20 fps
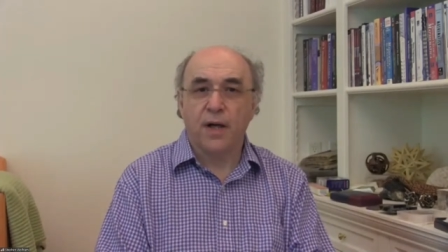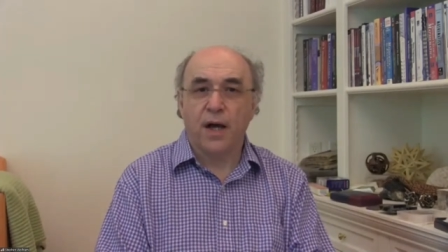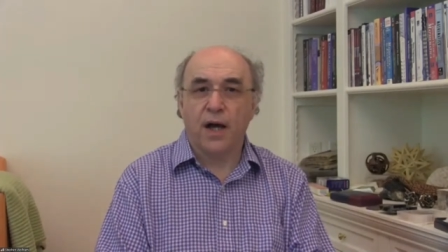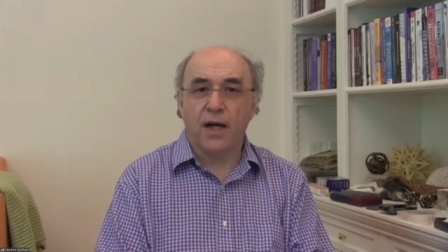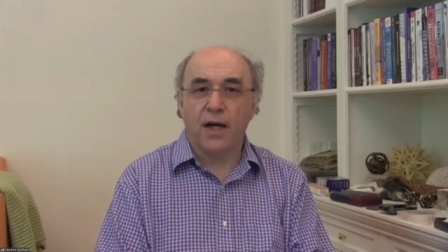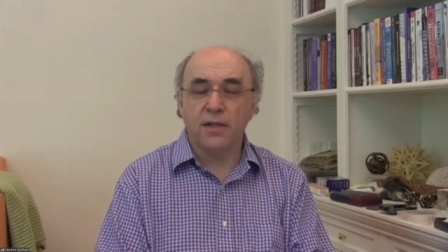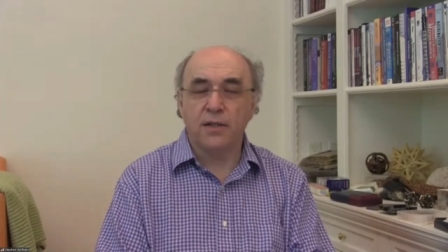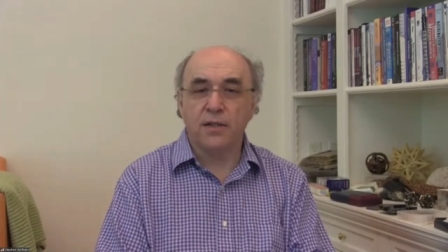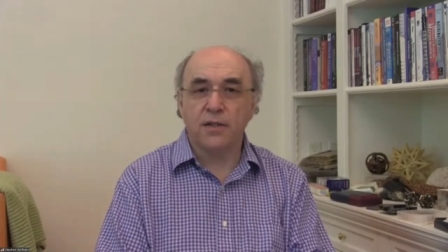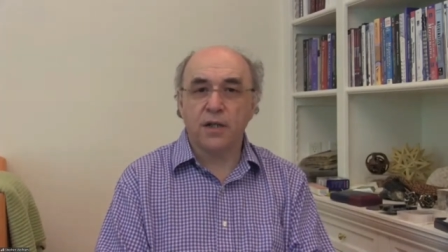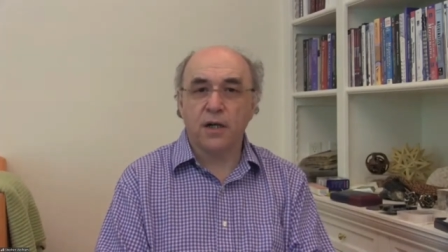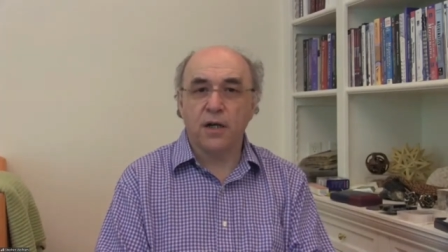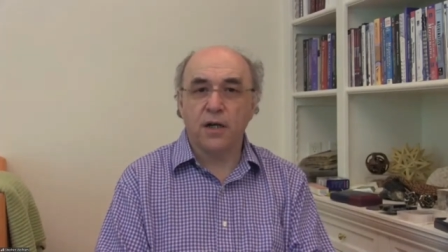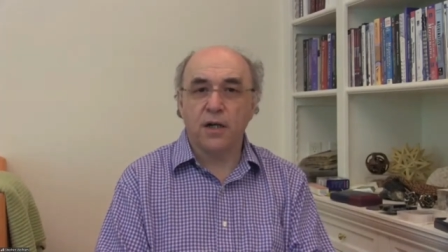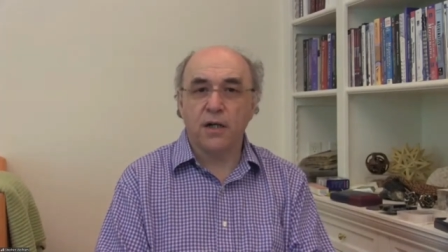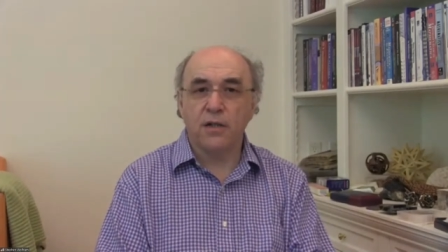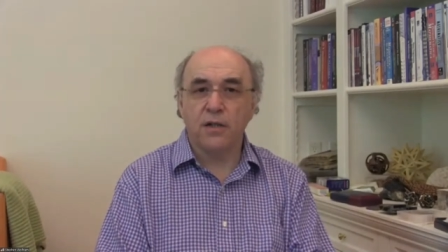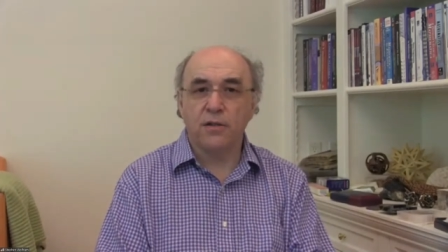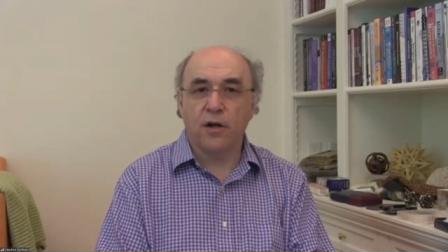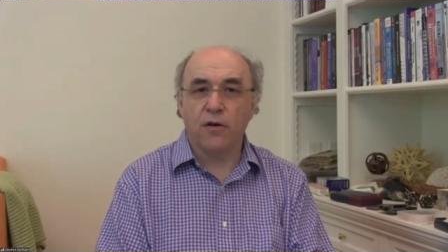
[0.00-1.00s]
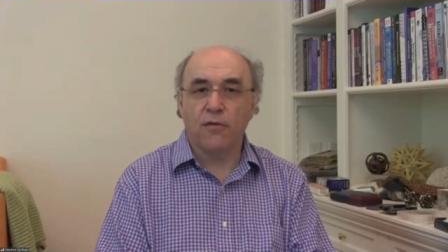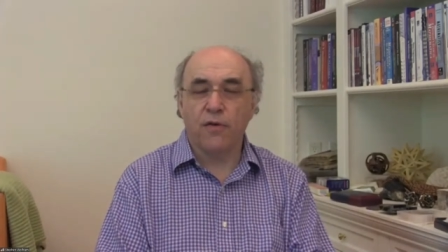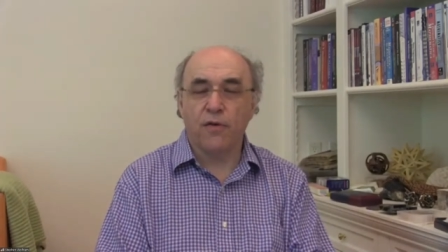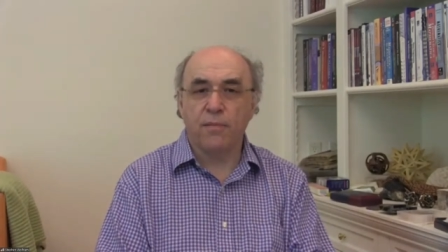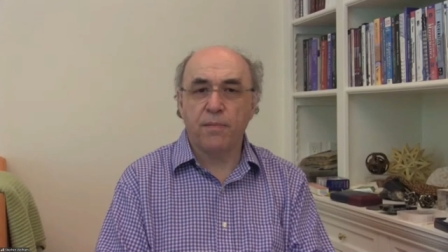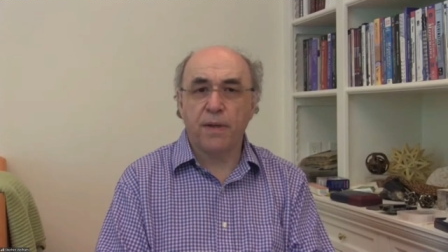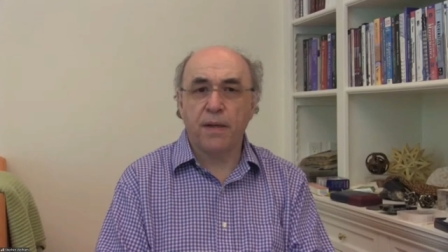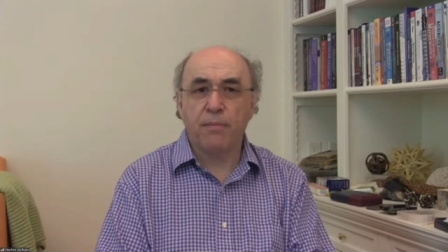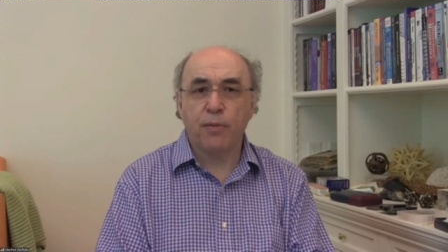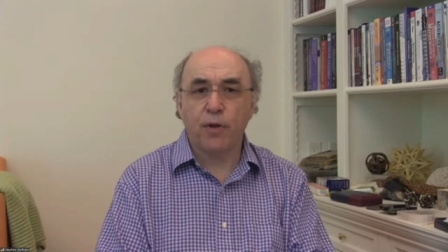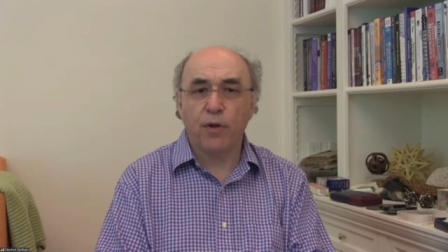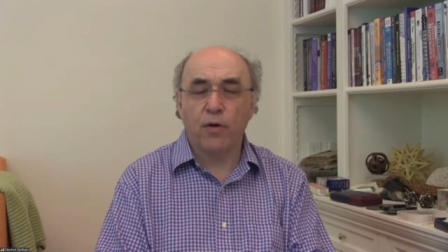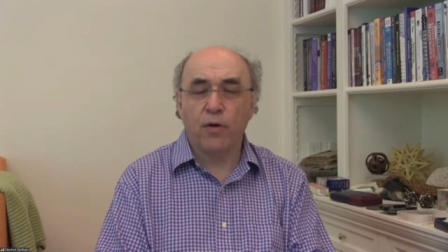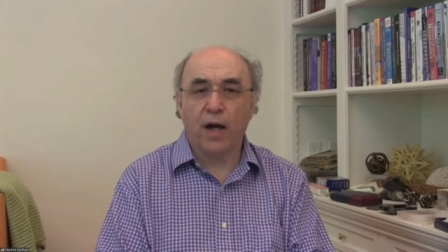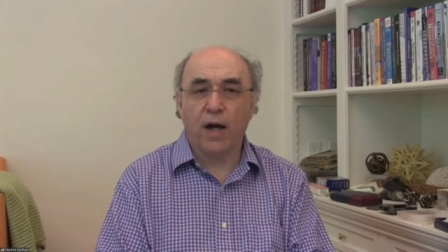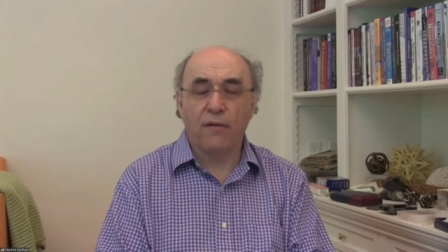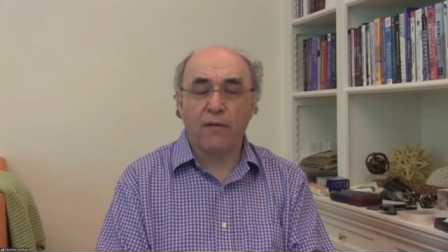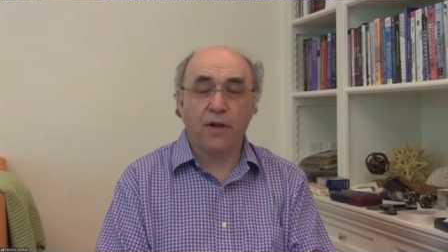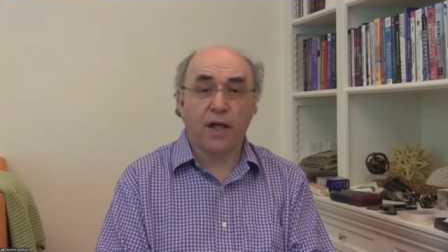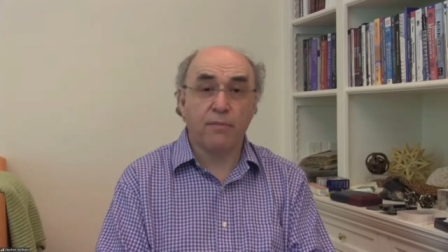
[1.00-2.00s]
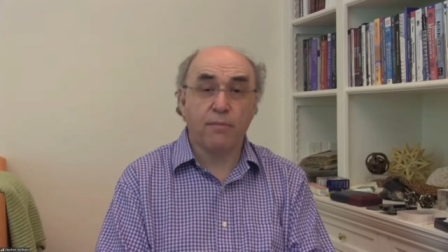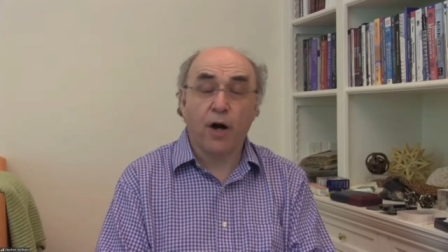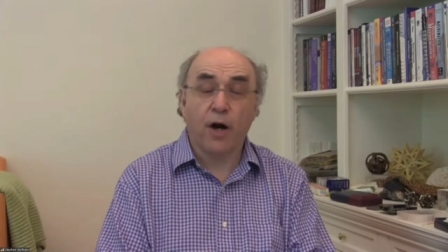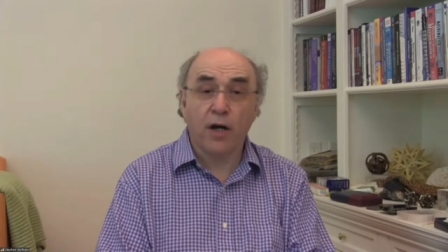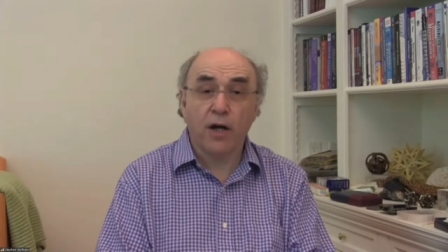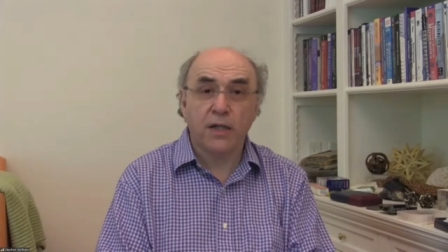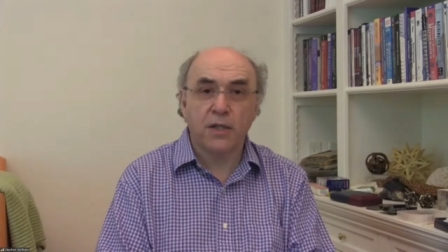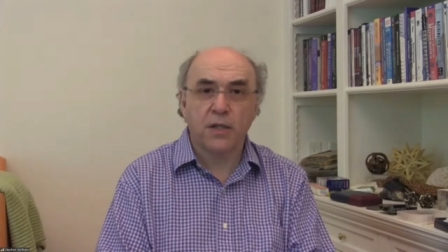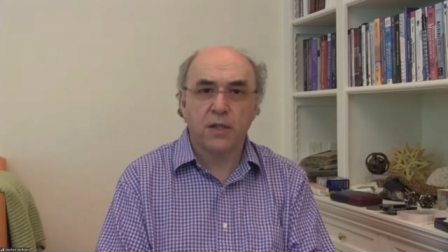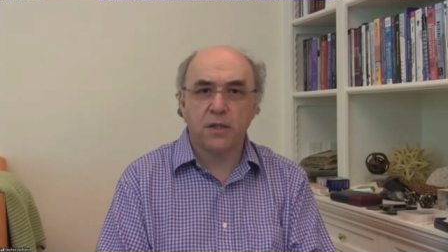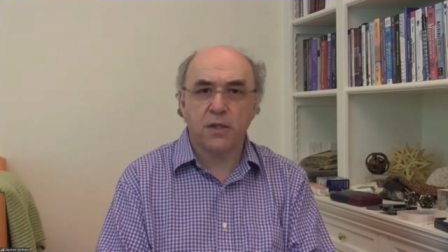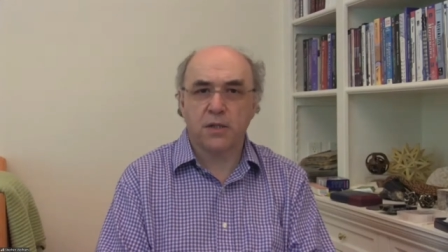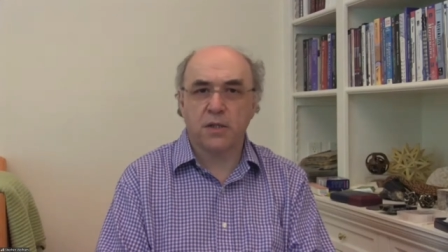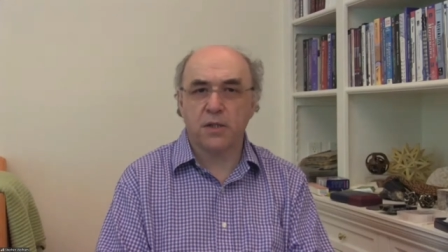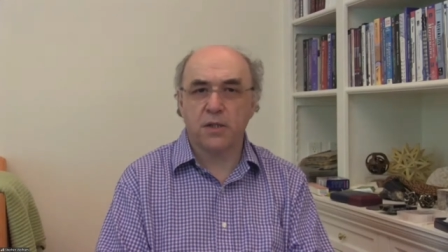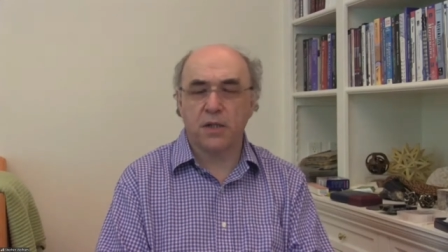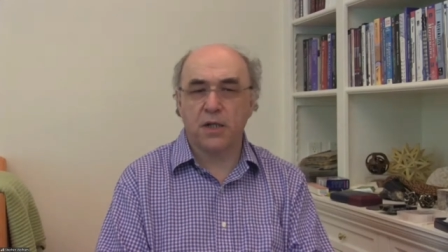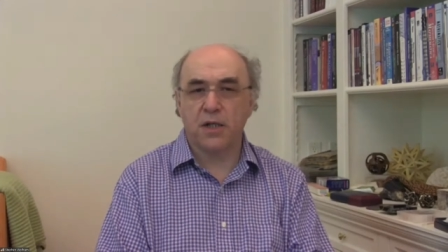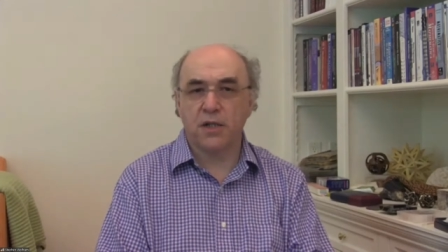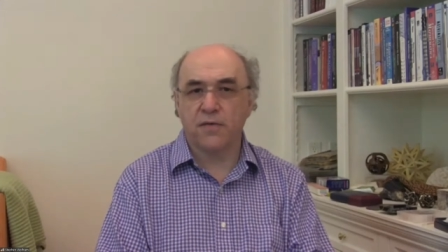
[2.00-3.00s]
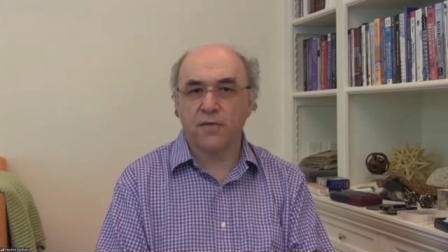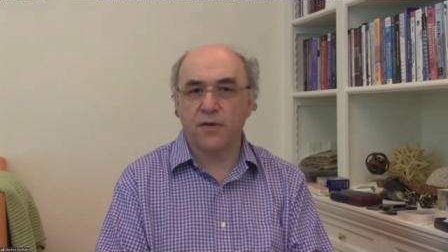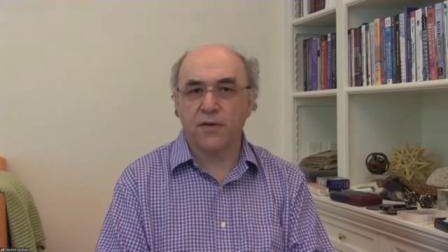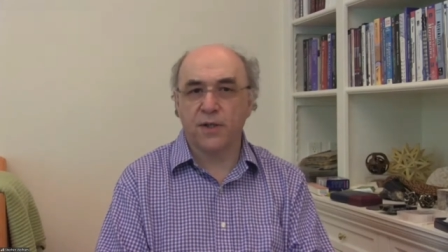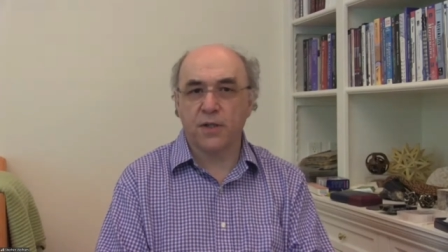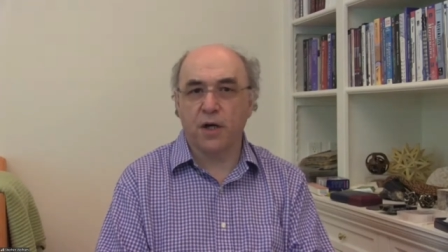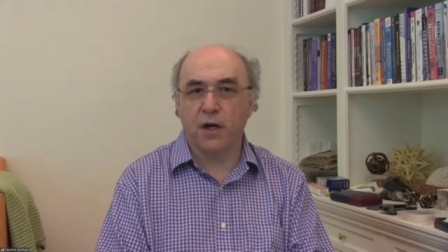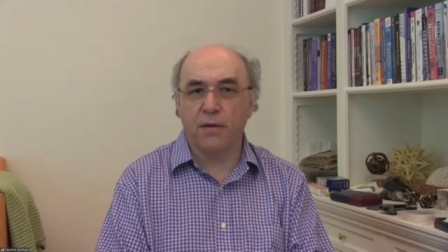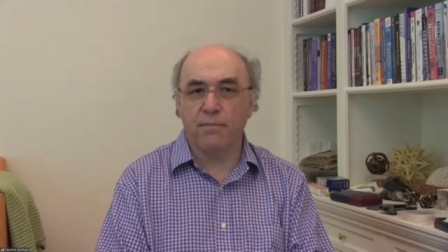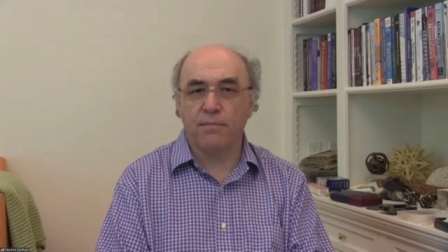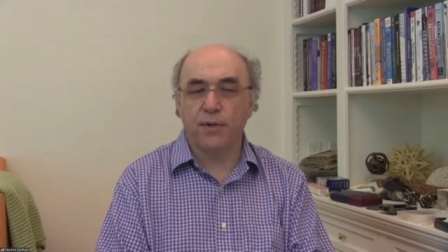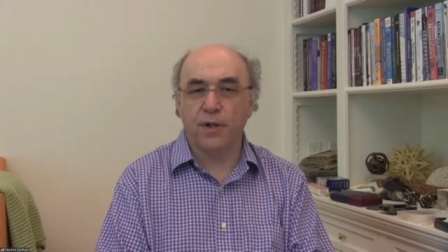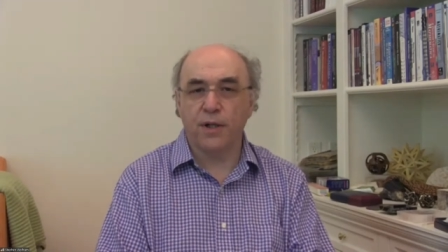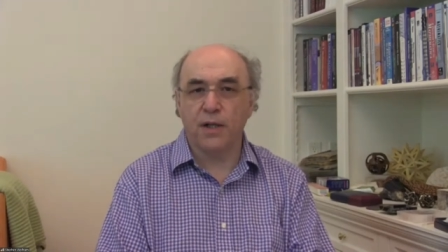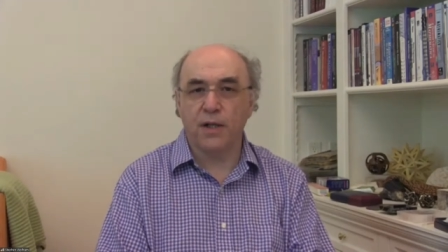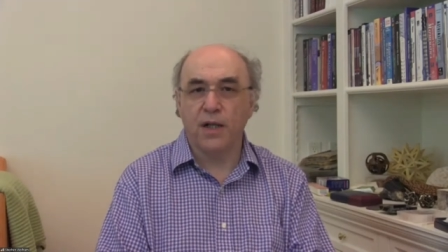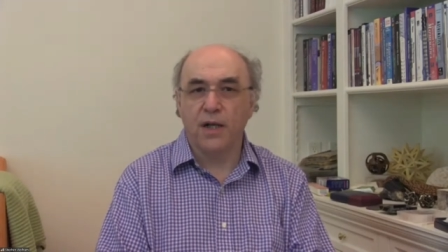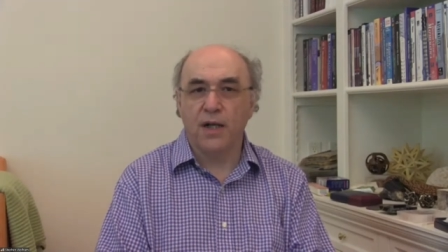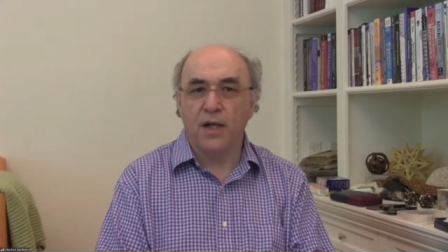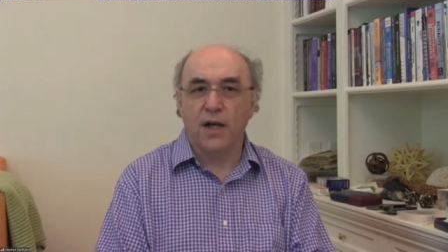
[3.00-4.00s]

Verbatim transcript: and you know, for people who have like Parkinson's disease, for example,